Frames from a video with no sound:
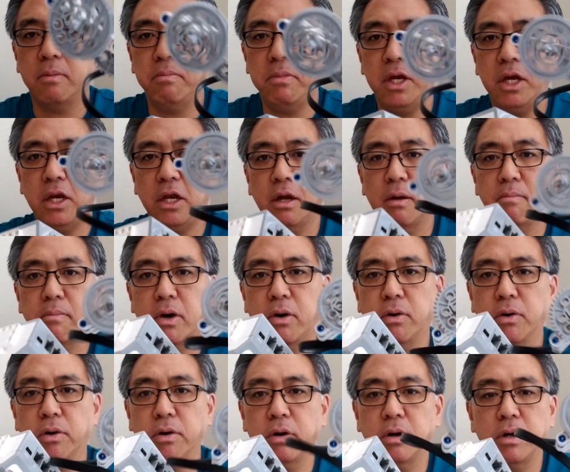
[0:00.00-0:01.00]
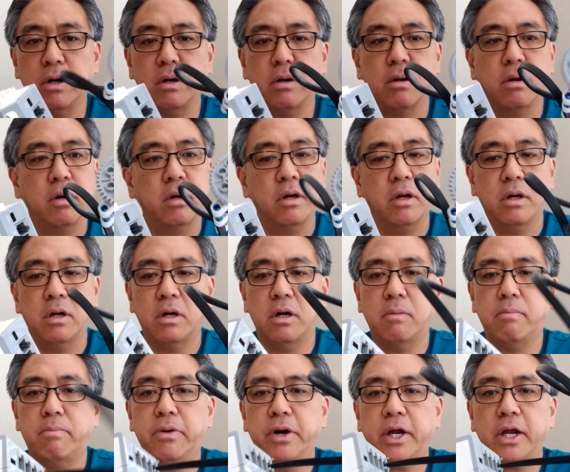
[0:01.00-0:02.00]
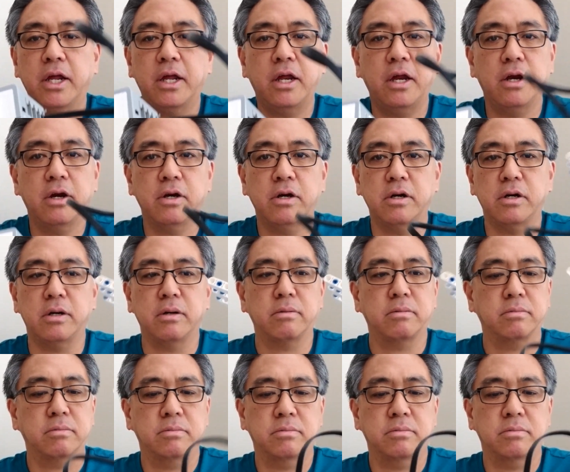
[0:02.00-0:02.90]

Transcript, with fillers: medium motor and a brick here and